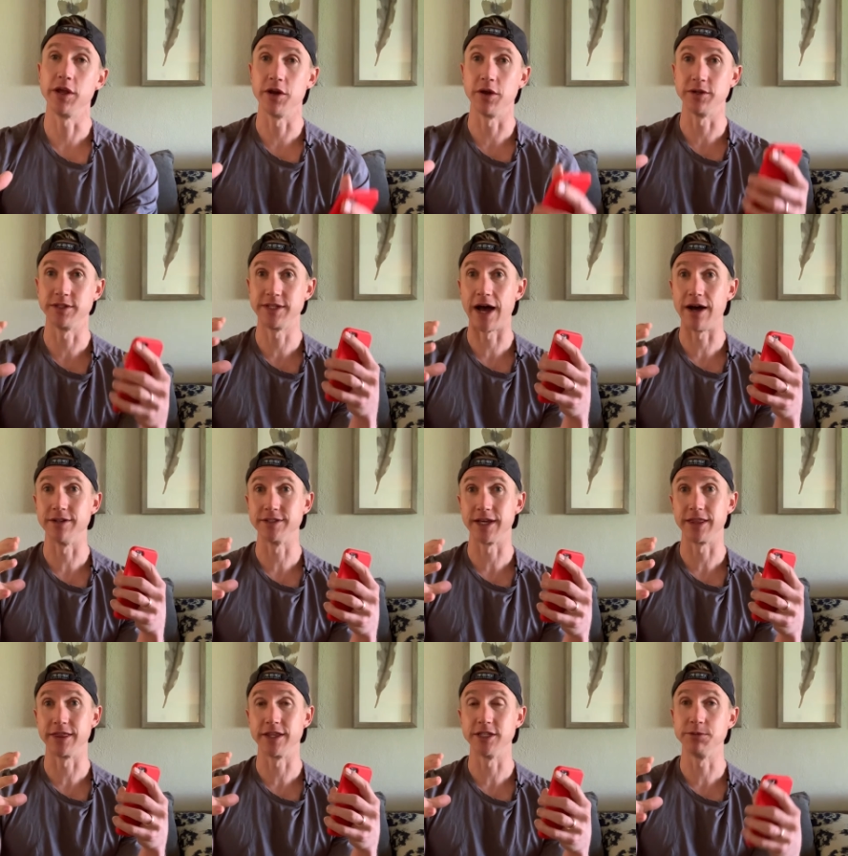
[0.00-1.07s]
You know, salad's
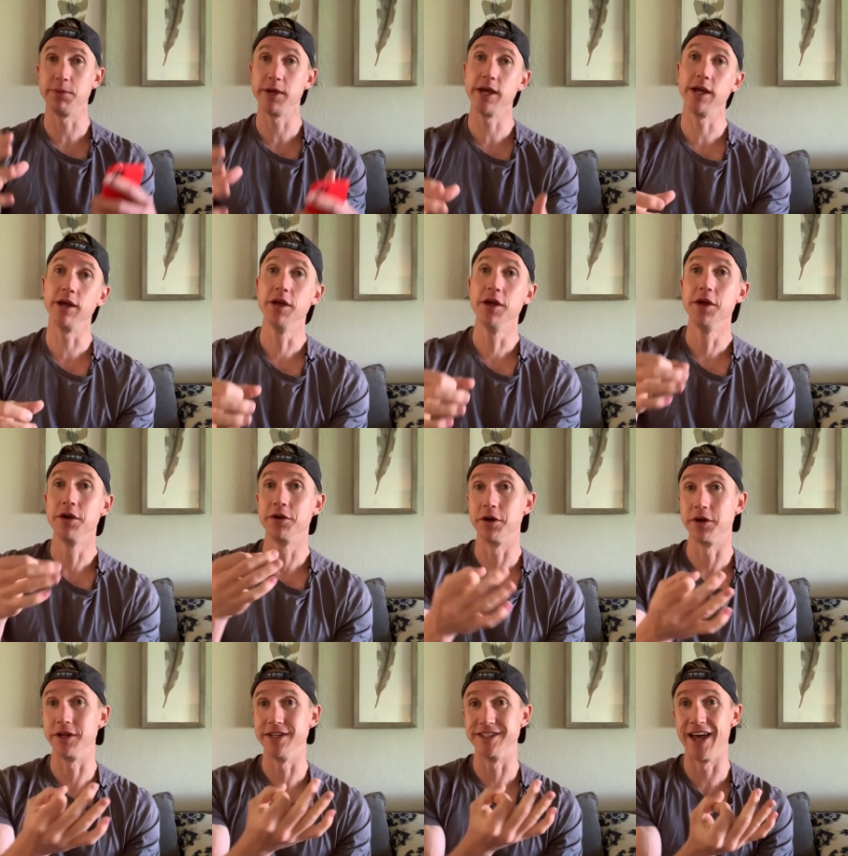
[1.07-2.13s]
like this big,
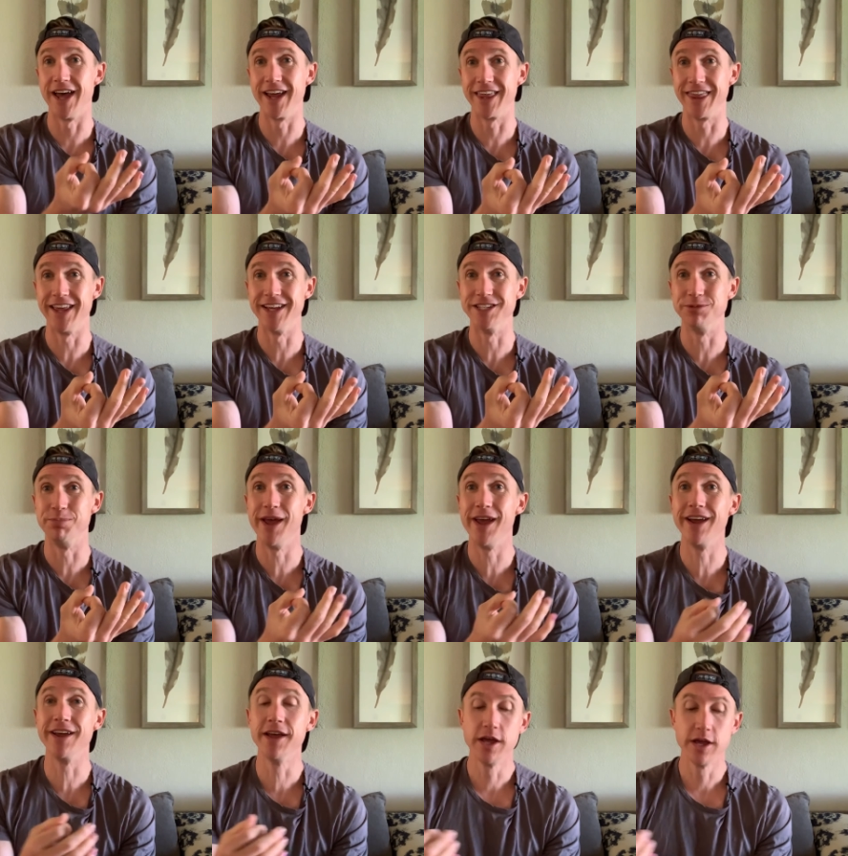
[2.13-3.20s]
cookie's like this
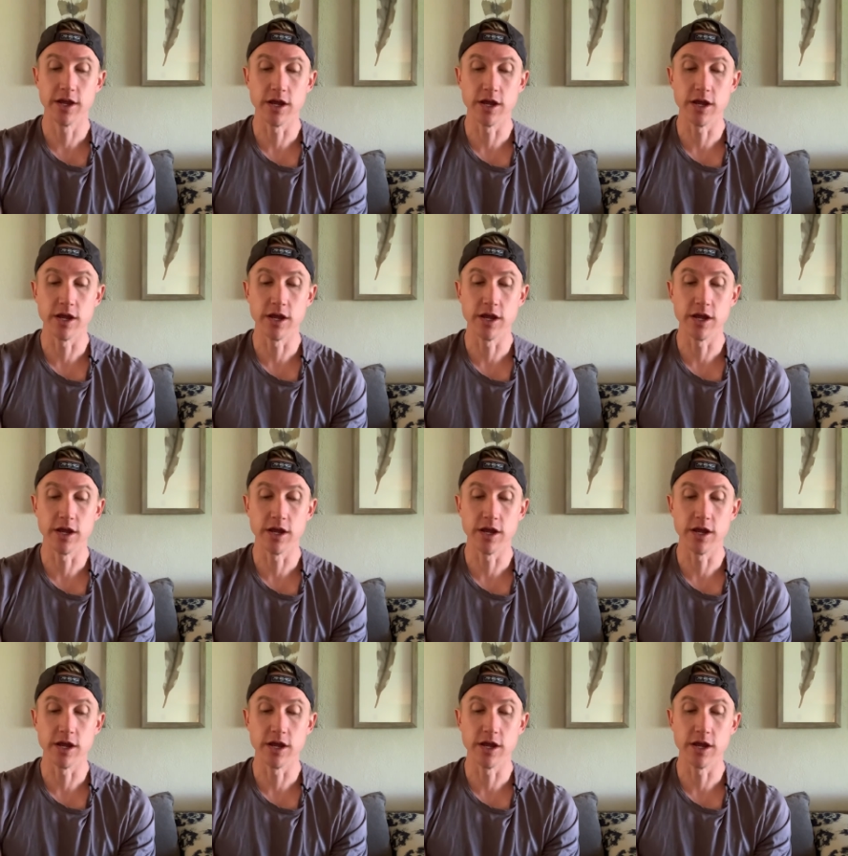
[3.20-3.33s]
big,